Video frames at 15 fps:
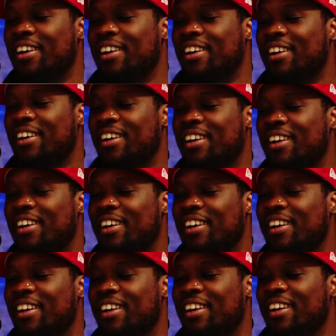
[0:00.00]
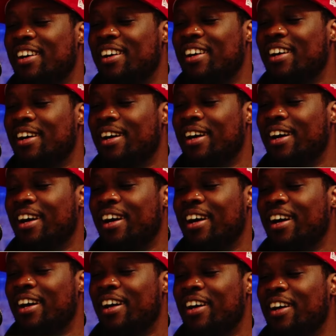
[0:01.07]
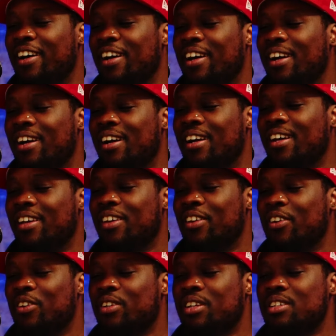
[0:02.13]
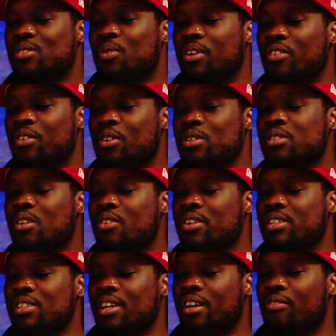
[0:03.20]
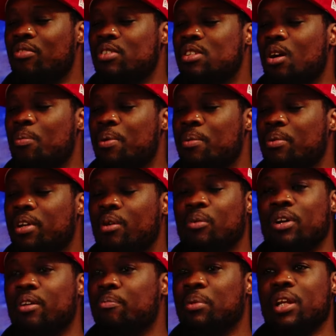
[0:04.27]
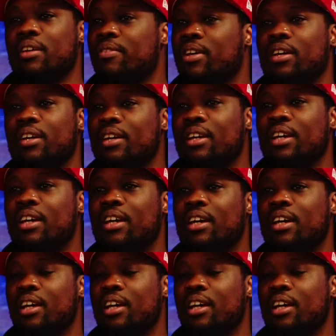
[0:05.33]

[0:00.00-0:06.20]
with the hair. Oh my days. I'm telling you. You know, it's one of those stories that if you tell people, they won't believe it. Yeah, look, she